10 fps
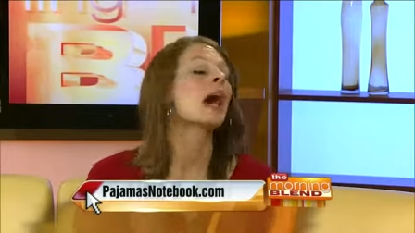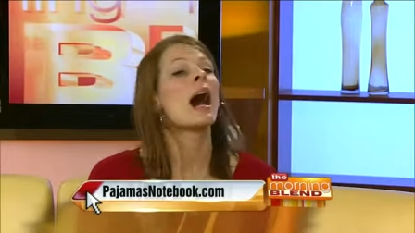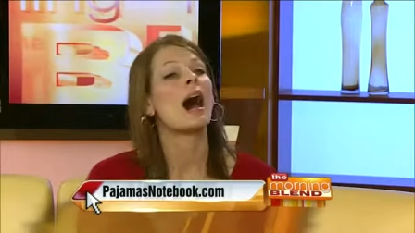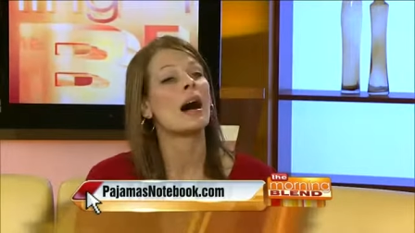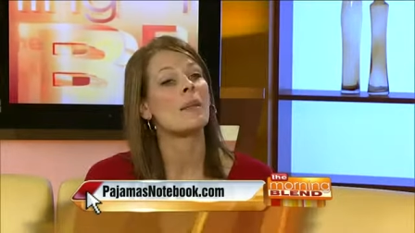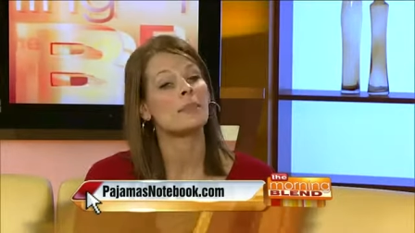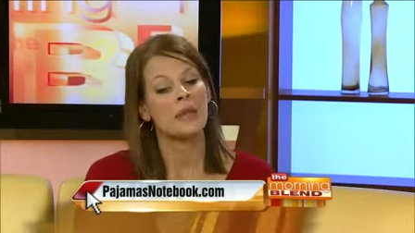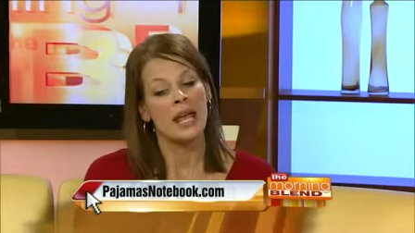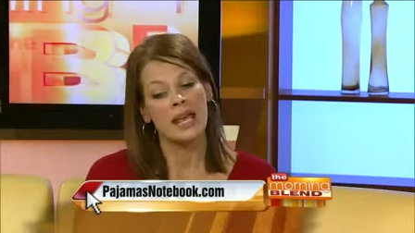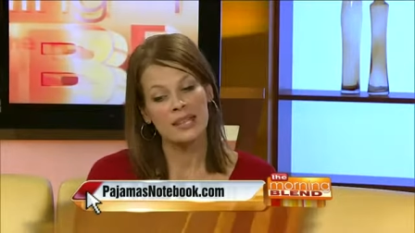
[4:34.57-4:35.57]
me. Um,
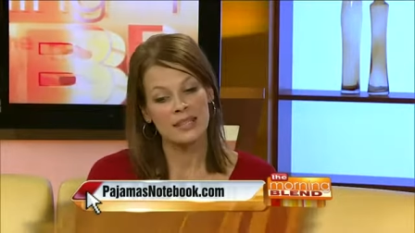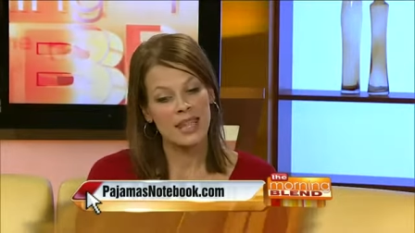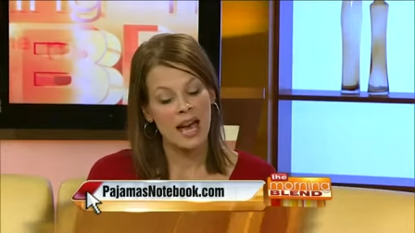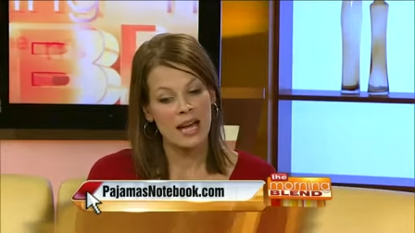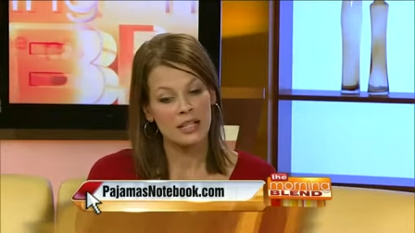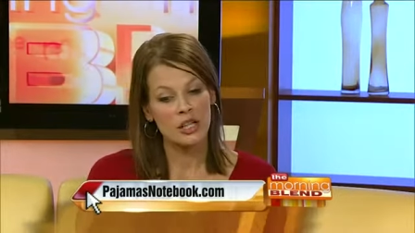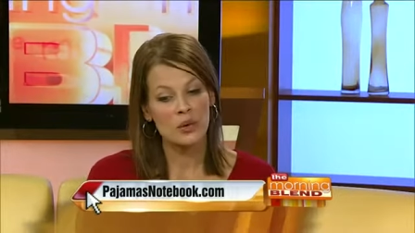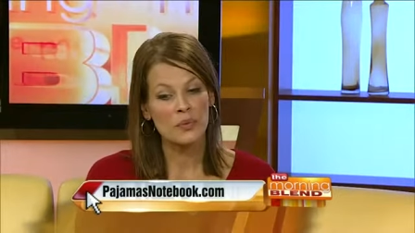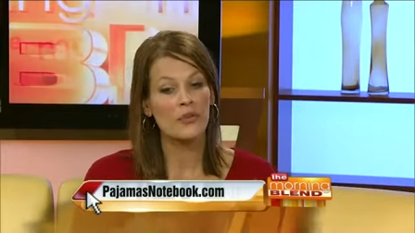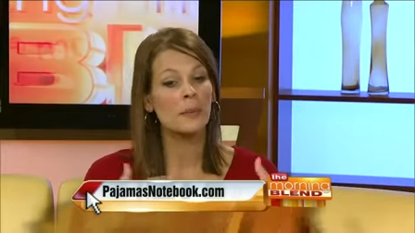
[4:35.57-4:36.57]
is that you
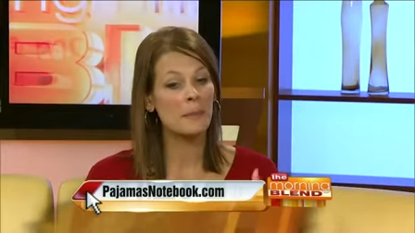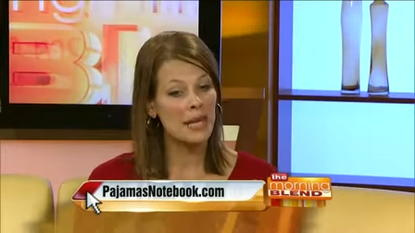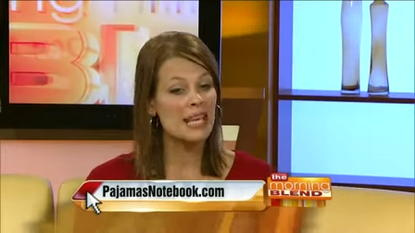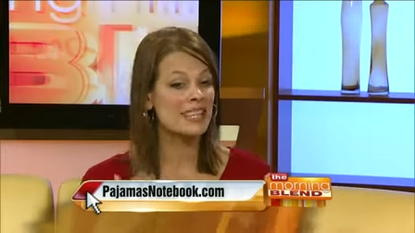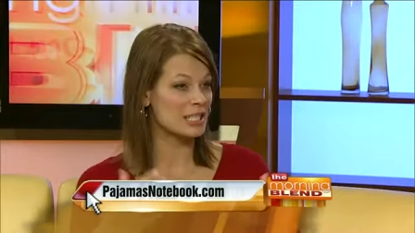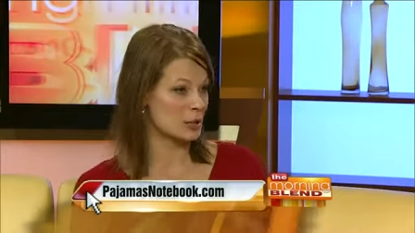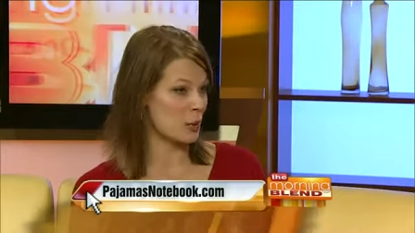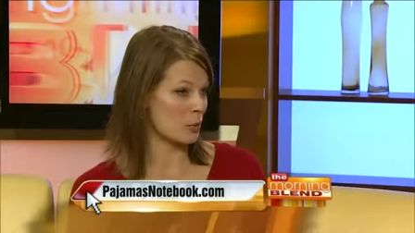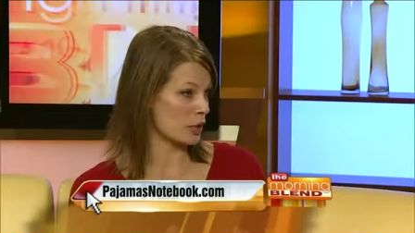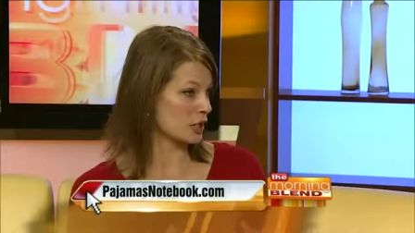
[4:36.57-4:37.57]
know for me this is
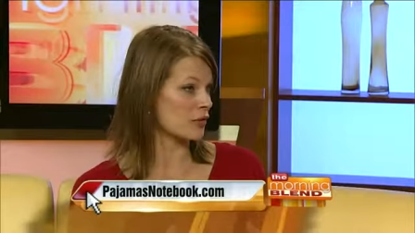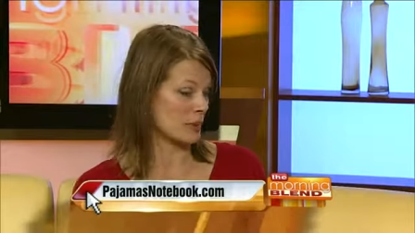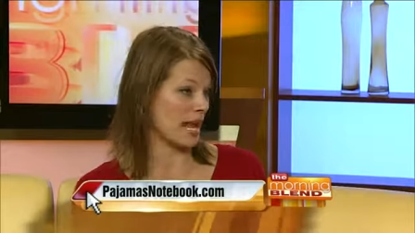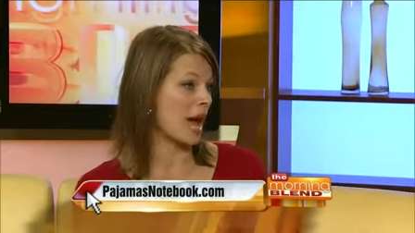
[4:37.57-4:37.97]
what works for me.